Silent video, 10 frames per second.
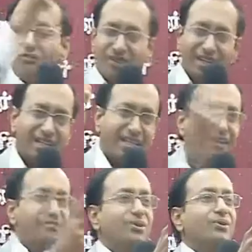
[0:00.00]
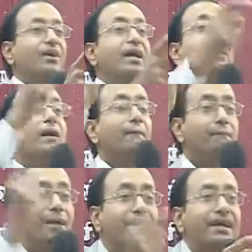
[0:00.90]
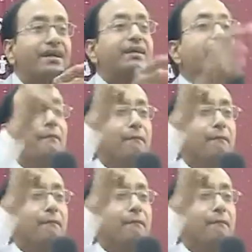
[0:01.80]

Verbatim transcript: will give you a bigger